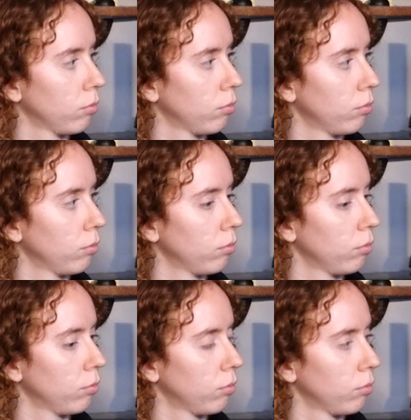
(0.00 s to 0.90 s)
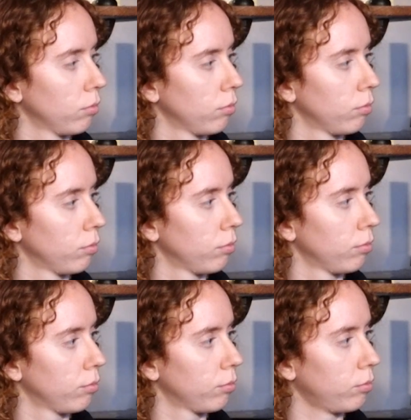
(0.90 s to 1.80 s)

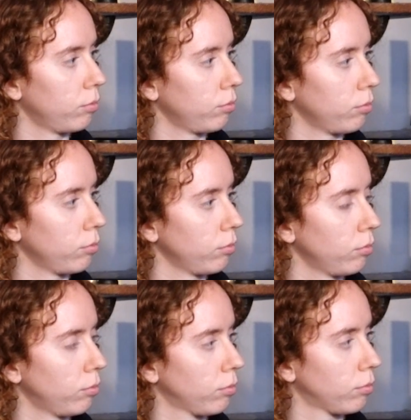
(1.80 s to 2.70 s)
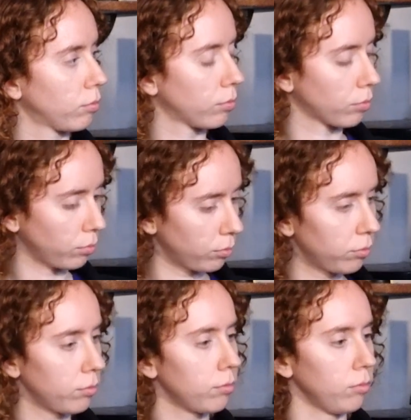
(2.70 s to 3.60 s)
The person shown says nothing.